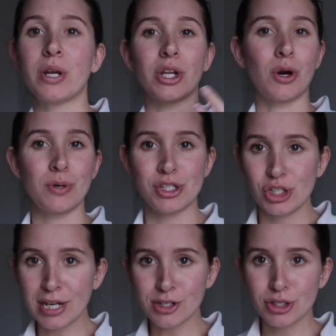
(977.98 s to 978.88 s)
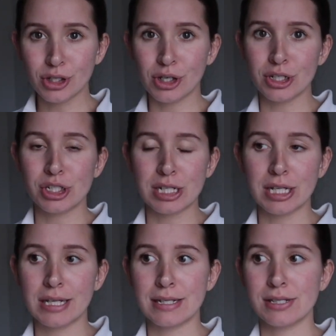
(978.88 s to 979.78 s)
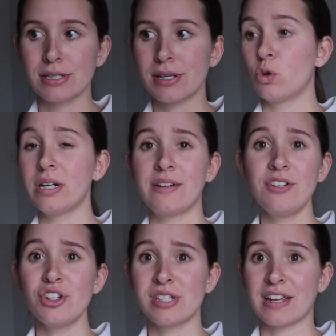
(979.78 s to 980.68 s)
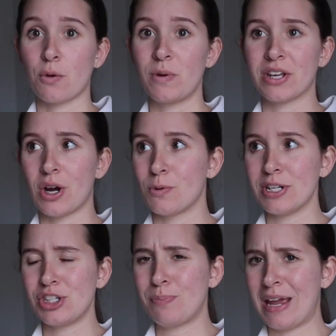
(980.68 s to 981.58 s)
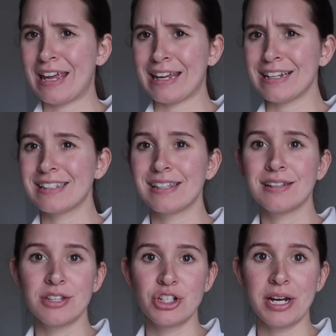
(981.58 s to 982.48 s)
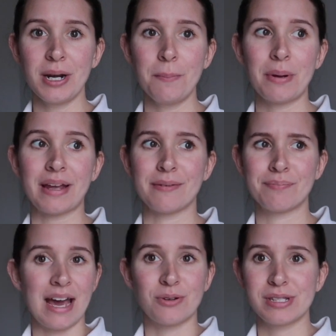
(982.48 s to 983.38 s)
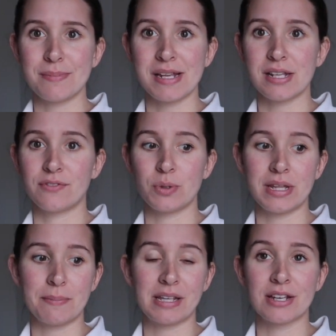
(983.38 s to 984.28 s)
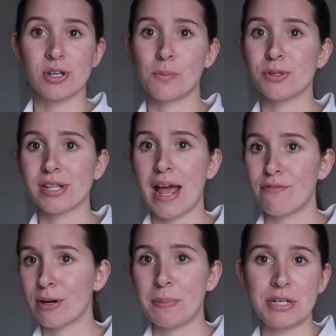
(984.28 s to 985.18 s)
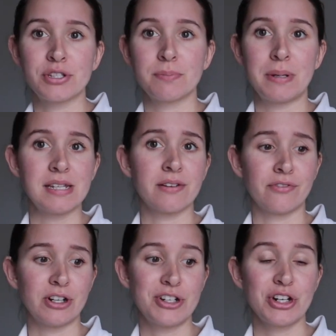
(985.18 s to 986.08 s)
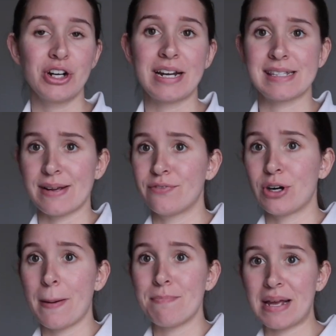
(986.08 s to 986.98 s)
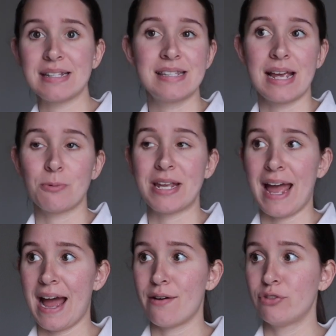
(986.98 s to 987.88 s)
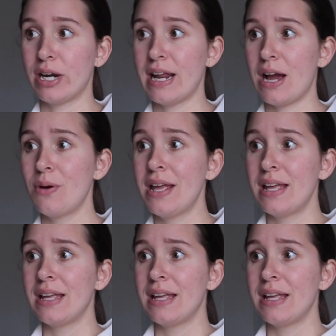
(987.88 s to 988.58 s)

we could always change the cushions or even just like we could always paint the chair, but I don't see myself doing that because almost every piece of furniture except for our bed set we have right now